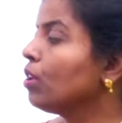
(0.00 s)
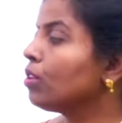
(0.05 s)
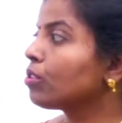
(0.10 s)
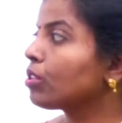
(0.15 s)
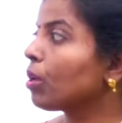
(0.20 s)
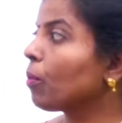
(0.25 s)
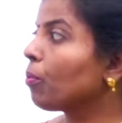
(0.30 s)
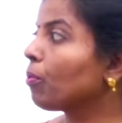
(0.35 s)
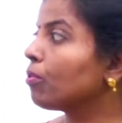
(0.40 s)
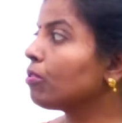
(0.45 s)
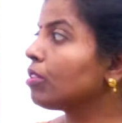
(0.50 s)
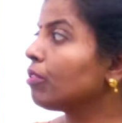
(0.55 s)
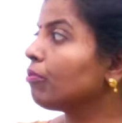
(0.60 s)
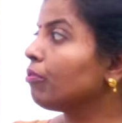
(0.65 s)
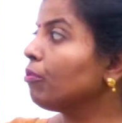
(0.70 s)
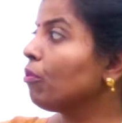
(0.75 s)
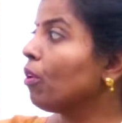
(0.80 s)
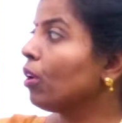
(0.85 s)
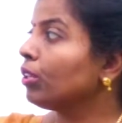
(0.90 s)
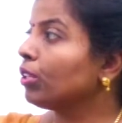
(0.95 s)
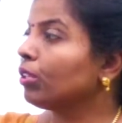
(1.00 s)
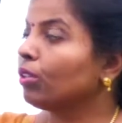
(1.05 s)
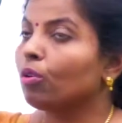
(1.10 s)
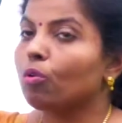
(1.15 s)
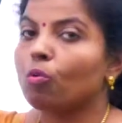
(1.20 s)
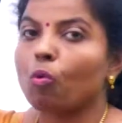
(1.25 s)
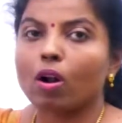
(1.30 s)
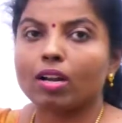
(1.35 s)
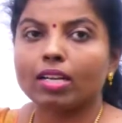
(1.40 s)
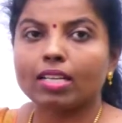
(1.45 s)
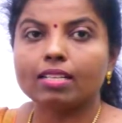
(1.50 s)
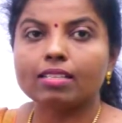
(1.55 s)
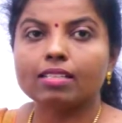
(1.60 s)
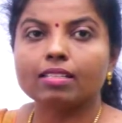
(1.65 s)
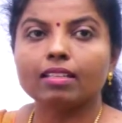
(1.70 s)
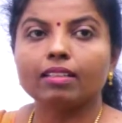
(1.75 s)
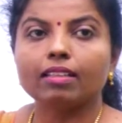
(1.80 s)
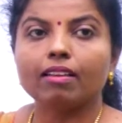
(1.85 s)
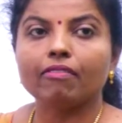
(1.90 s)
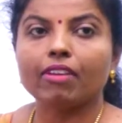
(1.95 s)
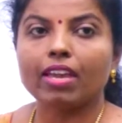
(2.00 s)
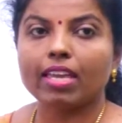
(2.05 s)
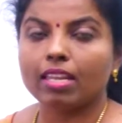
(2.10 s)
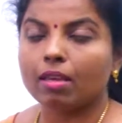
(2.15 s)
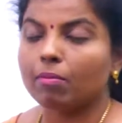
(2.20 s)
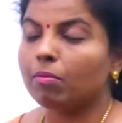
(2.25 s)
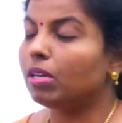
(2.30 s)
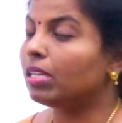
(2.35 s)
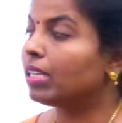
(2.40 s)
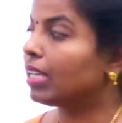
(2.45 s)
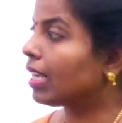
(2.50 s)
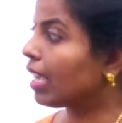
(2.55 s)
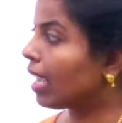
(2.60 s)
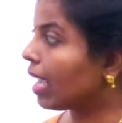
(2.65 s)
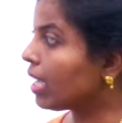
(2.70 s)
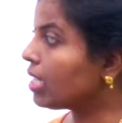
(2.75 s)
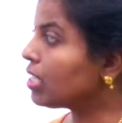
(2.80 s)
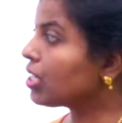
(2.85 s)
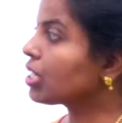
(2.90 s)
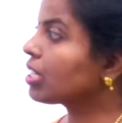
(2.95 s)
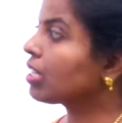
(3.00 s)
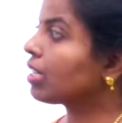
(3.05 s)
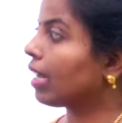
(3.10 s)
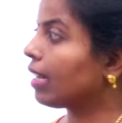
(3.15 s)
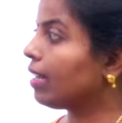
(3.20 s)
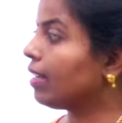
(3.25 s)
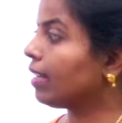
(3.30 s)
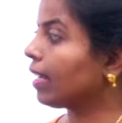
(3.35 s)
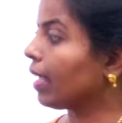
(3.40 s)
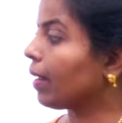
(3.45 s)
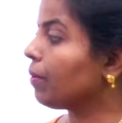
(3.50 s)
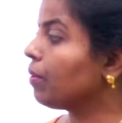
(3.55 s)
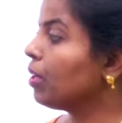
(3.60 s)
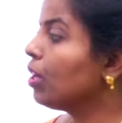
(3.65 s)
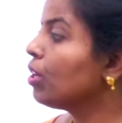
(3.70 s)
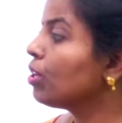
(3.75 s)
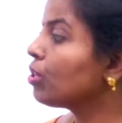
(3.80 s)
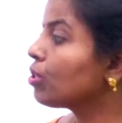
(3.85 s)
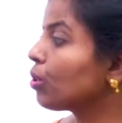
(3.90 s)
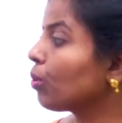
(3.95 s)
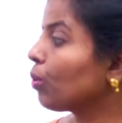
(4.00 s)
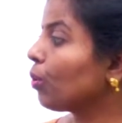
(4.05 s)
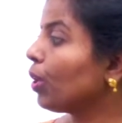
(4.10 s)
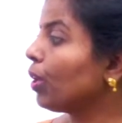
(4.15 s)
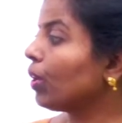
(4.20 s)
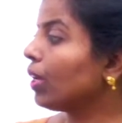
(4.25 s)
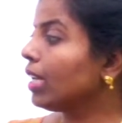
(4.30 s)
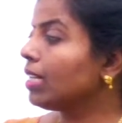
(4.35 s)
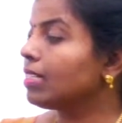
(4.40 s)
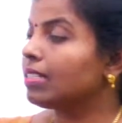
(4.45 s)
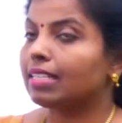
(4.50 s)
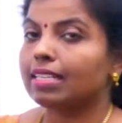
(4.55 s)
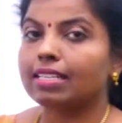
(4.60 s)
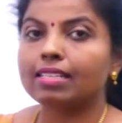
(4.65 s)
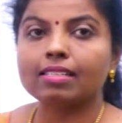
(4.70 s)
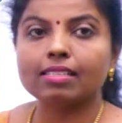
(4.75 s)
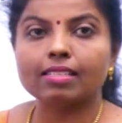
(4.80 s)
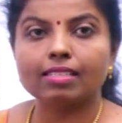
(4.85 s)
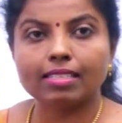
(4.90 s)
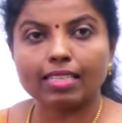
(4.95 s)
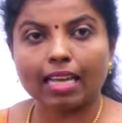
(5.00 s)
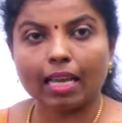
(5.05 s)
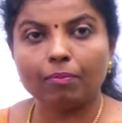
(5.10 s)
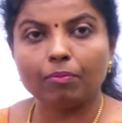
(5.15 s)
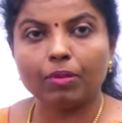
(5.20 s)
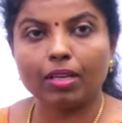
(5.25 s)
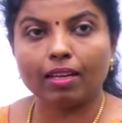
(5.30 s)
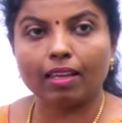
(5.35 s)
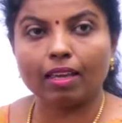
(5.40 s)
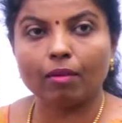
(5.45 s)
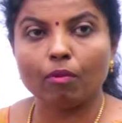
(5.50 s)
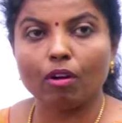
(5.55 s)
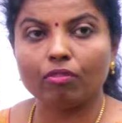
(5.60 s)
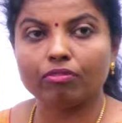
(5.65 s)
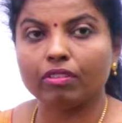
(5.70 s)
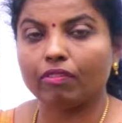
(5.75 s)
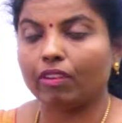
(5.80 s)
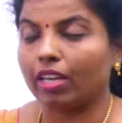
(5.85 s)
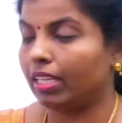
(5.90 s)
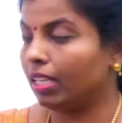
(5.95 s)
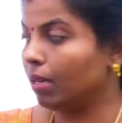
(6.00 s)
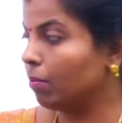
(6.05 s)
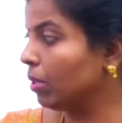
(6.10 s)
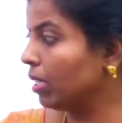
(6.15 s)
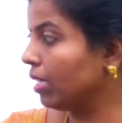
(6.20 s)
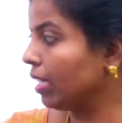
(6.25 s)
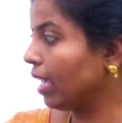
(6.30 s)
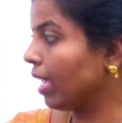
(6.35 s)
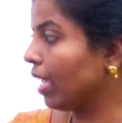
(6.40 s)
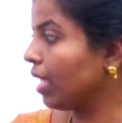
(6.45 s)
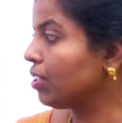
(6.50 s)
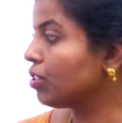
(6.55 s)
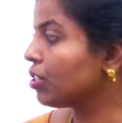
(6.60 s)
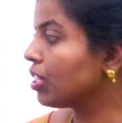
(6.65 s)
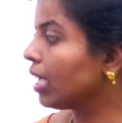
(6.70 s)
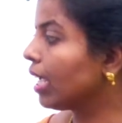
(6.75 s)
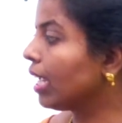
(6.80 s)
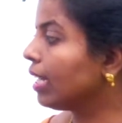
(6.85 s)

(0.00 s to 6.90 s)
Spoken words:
Suppose if you want to know what does the variable age contain, so you can just type the name of the variable age.